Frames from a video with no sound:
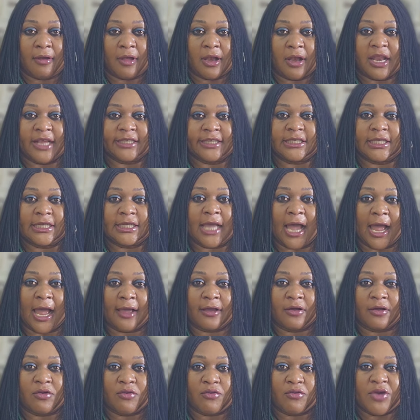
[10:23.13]
Lazy
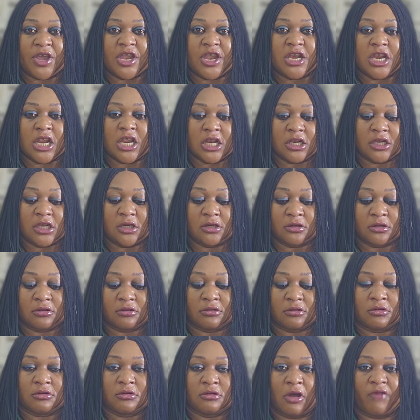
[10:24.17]
Gang, we need
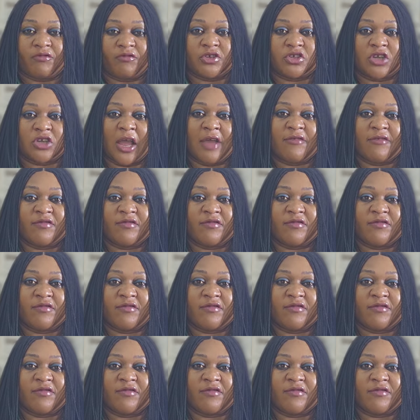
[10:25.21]
official